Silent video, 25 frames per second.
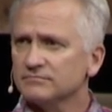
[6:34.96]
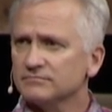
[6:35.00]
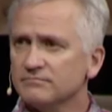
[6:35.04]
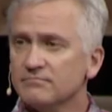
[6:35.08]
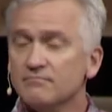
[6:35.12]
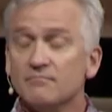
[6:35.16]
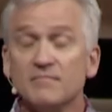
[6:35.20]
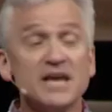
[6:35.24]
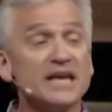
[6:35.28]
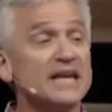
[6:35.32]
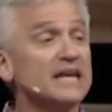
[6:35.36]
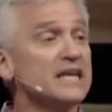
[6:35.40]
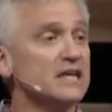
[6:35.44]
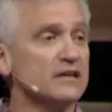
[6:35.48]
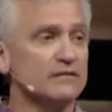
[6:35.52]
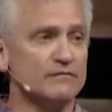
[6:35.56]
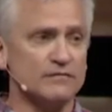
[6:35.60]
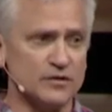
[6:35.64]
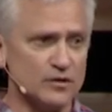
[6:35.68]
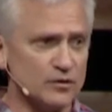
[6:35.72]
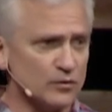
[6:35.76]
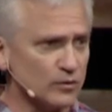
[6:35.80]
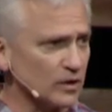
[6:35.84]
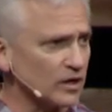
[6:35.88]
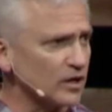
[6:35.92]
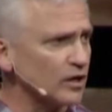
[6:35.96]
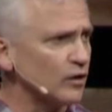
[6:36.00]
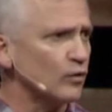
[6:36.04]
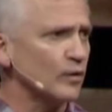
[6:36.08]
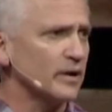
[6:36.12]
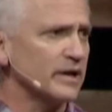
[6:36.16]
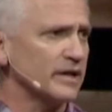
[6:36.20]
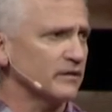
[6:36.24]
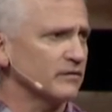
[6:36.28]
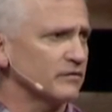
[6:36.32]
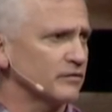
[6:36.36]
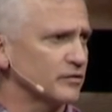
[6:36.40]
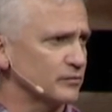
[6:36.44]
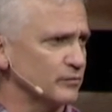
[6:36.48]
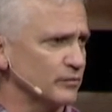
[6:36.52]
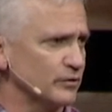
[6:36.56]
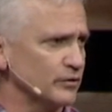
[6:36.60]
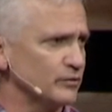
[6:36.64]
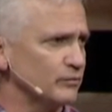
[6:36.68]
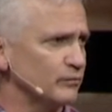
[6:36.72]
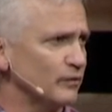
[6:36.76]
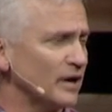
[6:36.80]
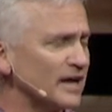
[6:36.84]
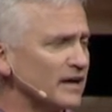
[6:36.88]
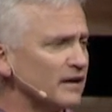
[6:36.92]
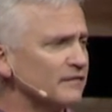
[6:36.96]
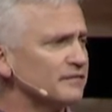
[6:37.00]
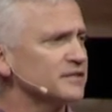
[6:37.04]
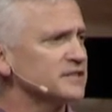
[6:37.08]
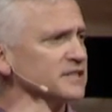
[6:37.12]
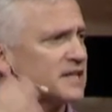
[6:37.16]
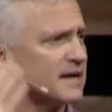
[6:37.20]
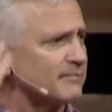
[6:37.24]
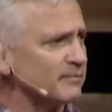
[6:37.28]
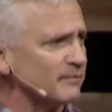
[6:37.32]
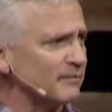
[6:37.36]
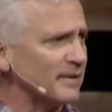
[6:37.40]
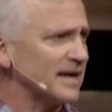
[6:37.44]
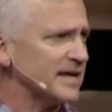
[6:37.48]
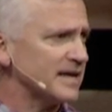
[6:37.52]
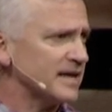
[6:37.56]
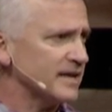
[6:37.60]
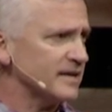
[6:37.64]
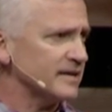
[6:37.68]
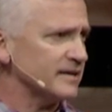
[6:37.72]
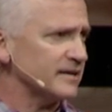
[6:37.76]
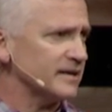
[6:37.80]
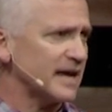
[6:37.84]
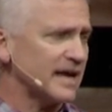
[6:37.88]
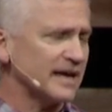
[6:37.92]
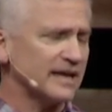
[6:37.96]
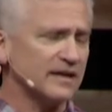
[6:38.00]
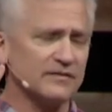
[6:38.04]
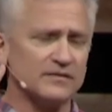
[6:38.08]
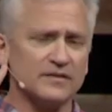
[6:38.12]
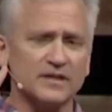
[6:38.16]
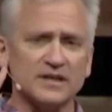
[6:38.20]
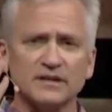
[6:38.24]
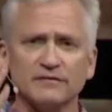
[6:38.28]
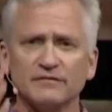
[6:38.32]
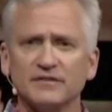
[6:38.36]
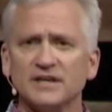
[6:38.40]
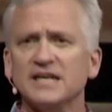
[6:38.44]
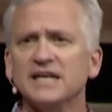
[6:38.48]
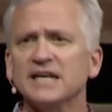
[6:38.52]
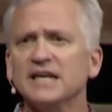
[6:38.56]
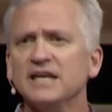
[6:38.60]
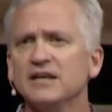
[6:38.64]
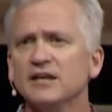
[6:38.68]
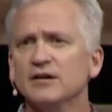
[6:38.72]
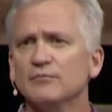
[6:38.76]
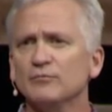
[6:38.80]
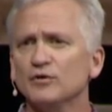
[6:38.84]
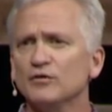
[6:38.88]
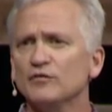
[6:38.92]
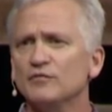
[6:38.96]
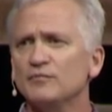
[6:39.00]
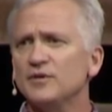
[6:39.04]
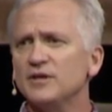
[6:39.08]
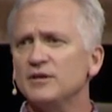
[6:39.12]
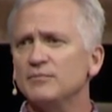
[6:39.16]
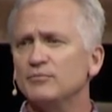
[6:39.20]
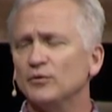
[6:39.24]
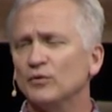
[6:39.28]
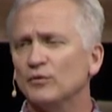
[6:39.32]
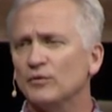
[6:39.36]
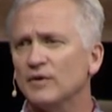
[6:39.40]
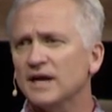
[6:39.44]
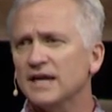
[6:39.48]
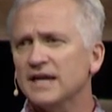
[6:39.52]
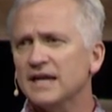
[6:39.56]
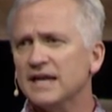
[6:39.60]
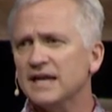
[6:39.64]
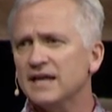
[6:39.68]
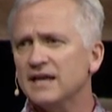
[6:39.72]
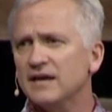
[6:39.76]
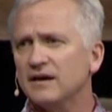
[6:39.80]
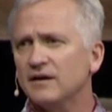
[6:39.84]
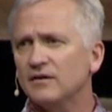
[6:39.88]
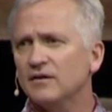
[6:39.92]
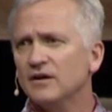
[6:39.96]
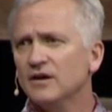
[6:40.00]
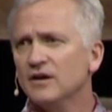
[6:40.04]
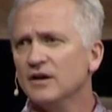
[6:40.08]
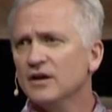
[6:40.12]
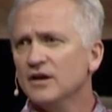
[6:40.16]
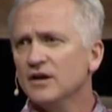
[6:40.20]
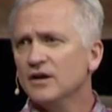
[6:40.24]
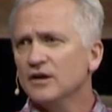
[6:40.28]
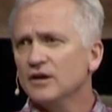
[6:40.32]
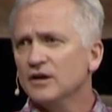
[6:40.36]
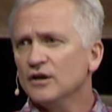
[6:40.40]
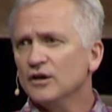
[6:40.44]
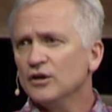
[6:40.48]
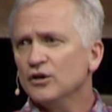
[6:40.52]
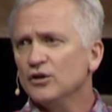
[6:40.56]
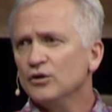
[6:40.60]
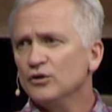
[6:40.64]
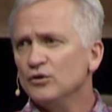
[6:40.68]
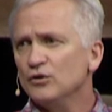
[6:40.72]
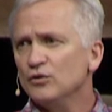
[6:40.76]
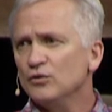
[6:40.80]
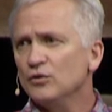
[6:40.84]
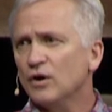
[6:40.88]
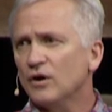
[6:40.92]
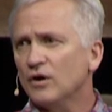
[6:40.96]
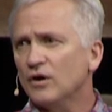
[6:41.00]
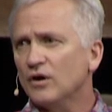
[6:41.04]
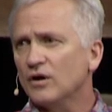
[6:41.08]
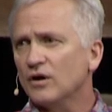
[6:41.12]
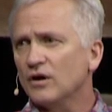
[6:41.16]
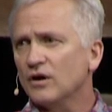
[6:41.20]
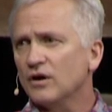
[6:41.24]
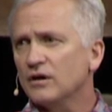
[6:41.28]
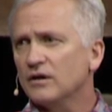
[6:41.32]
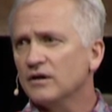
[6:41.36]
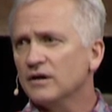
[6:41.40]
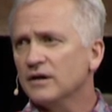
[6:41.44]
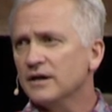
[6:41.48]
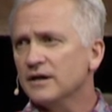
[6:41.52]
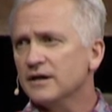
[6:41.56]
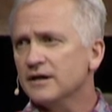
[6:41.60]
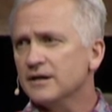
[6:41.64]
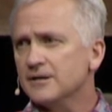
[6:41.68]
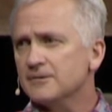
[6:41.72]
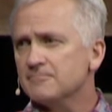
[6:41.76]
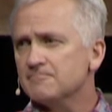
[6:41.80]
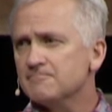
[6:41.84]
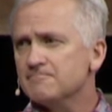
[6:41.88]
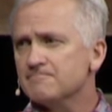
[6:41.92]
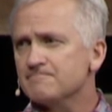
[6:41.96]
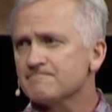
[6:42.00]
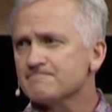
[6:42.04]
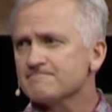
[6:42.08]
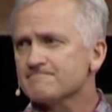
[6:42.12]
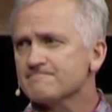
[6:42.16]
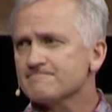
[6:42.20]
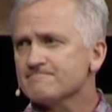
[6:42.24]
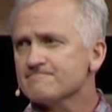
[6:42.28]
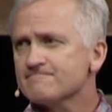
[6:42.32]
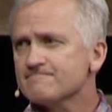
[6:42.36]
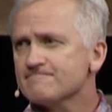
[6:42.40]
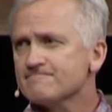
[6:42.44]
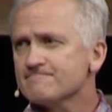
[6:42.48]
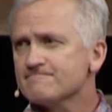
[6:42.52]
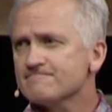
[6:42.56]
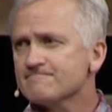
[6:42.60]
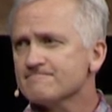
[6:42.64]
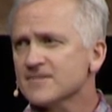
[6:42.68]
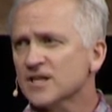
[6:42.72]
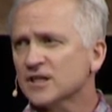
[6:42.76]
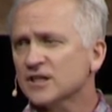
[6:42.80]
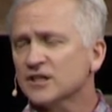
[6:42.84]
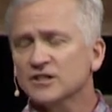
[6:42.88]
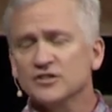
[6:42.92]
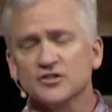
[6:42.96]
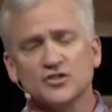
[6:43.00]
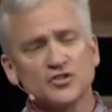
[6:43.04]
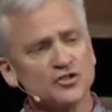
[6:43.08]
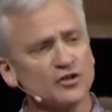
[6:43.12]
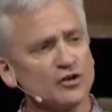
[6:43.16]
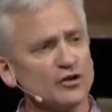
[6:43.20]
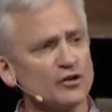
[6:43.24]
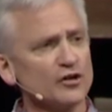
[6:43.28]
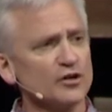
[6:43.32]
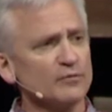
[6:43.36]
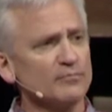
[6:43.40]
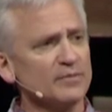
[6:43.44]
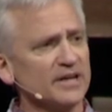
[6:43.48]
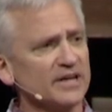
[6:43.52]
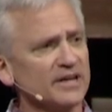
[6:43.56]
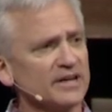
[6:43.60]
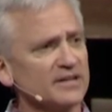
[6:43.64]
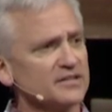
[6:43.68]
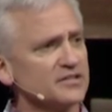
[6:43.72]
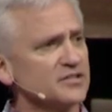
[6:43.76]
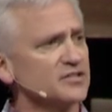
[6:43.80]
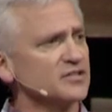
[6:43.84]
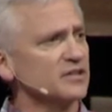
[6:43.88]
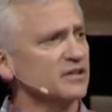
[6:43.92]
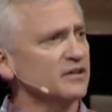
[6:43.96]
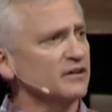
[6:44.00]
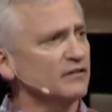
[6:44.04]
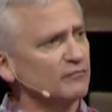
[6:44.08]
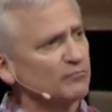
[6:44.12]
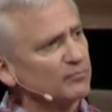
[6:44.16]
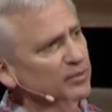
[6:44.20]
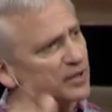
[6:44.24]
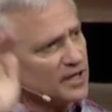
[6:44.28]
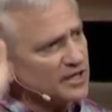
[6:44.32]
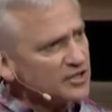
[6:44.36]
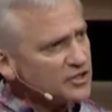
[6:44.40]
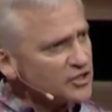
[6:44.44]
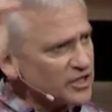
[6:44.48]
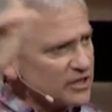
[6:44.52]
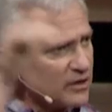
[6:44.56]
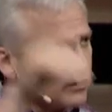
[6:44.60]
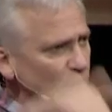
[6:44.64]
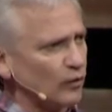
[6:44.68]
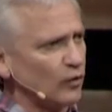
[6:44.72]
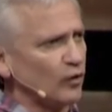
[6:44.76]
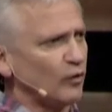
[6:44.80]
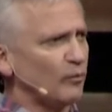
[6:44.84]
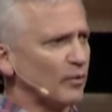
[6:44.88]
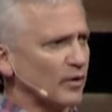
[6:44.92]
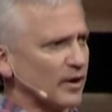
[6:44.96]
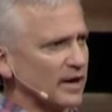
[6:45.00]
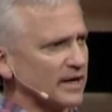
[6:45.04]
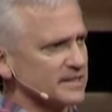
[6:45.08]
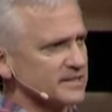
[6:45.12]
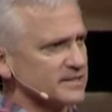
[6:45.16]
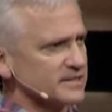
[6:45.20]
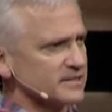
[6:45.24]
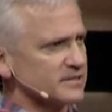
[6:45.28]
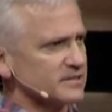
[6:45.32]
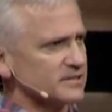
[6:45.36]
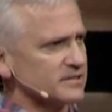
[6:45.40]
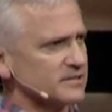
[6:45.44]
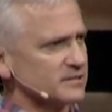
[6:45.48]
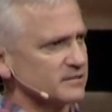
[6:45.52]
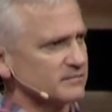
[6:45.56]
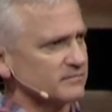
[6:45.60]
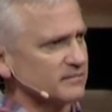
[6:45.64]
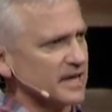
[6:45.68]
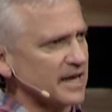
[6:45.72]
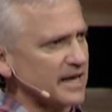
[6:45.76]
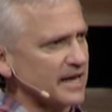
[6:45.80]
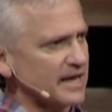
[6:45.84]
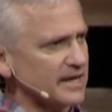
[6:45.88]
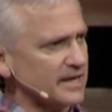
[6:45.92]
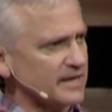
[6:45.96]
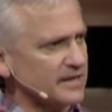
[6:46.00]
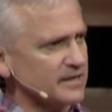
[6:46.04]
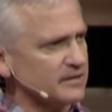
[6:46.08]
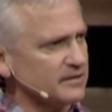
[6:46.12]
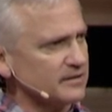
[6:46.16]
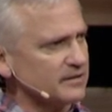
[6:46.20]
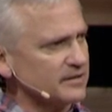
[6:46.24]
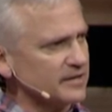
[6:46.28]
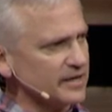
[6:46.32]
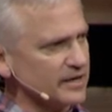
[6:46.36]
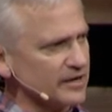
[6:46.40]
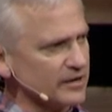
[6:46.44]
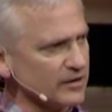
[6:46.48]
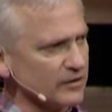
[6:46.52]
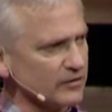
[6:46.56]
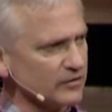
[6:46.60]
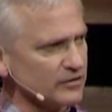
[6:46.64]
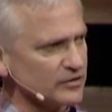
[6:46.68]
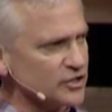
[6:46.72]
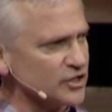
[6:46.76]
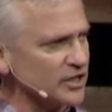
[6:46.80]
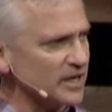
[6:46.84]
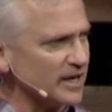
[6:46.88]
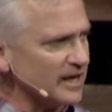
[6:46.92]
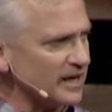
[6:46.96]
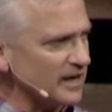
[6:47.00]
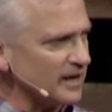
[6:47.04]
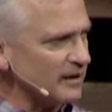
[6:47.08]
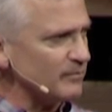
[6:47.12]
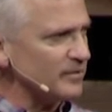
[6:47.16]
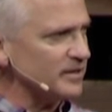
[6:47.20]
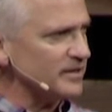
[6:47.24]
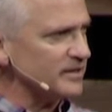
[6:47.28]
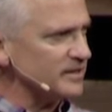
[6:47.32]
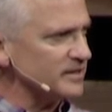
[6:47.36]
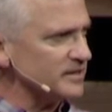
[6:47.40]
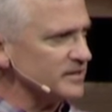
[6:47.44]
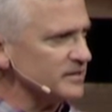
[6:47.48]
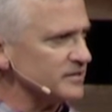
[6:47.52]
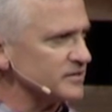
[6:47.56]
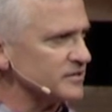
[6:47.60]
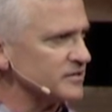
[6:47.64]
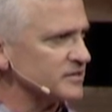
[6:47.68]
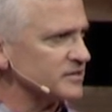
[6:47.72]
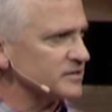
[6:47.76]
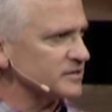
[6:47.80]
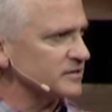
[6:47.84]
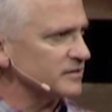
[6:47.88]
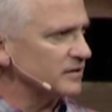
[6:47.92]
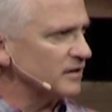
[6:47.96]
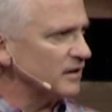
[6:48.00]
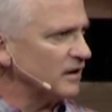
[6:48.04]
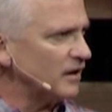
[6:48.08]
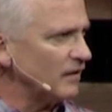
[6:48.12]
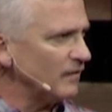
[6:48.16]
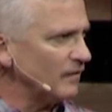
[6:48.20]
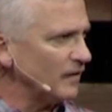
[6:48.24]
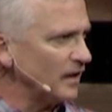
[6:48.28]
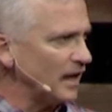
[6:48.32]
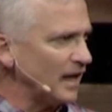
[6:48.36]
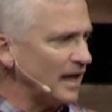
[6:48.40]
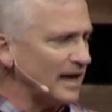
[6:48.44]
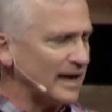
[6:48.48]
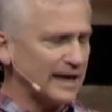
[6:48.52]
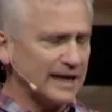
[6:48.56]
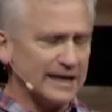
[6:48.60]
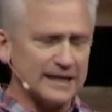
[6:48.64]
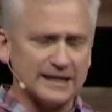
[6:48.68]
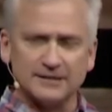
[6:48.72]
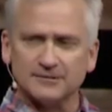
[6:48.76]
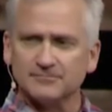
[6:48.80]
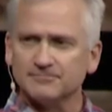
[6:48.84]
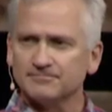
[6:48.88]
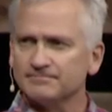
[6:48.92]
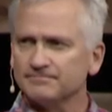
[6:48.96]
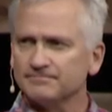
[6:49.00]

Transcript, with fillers: many of you are going through. Right off the top of my head, I can think of any number of people right now who are um, concerned because of plunging oil prices and their job is on the line.